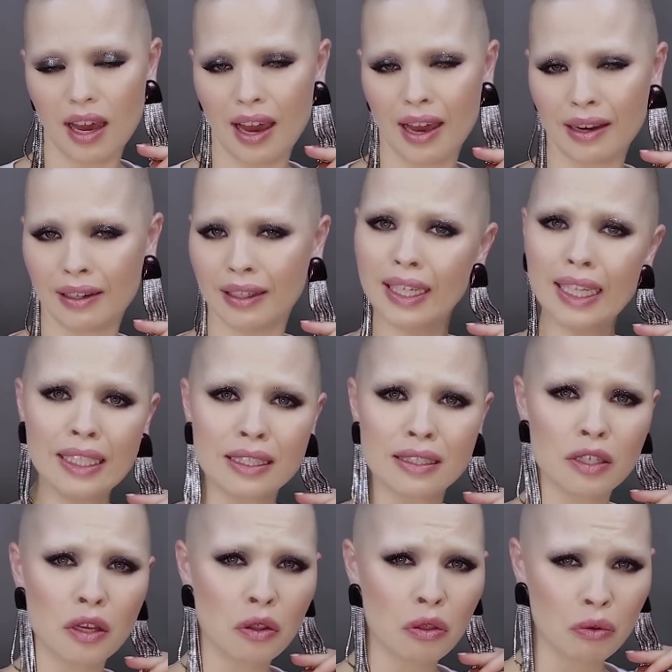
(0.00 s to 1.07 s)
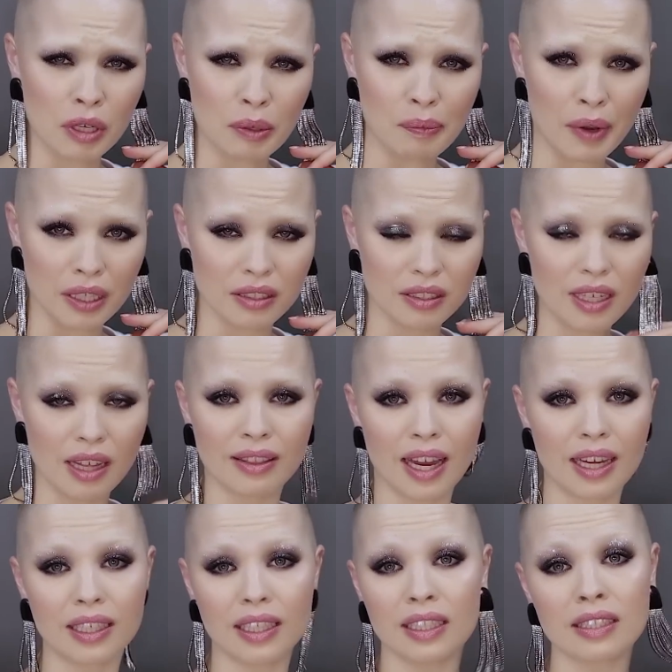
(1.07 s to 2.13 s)
at least 3 months, and
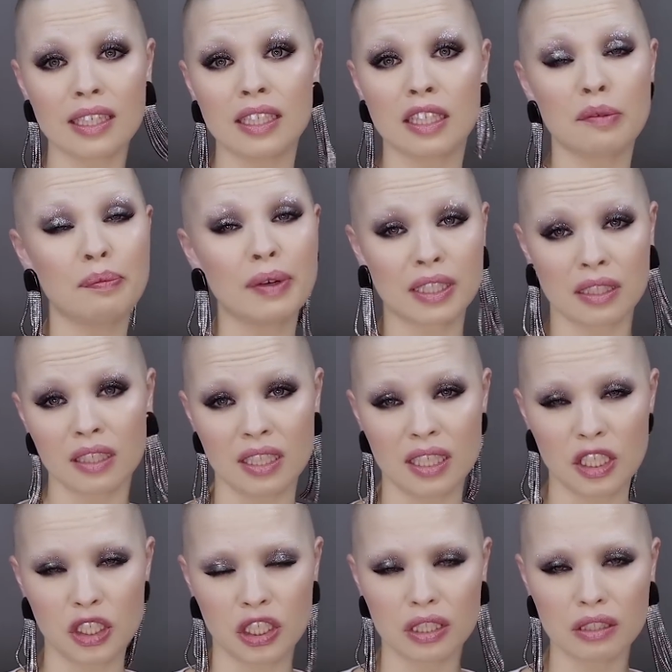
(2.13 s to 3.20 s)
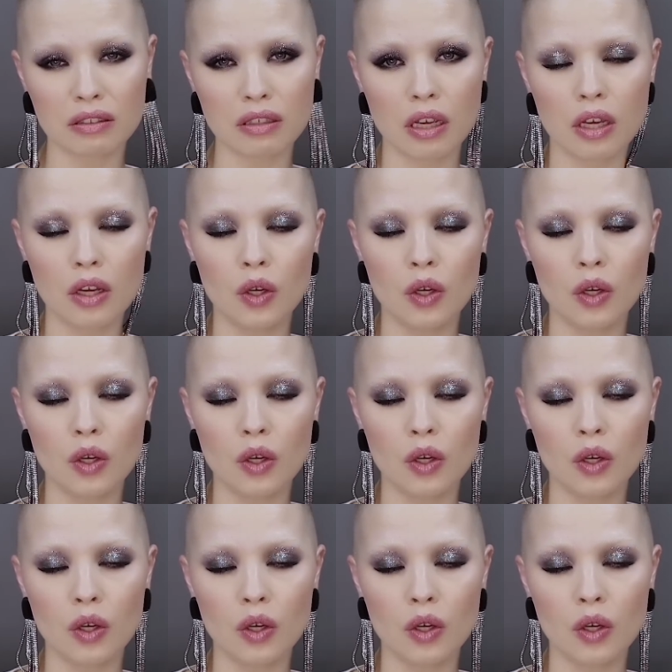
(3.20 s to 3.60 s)
that is in the best conditions,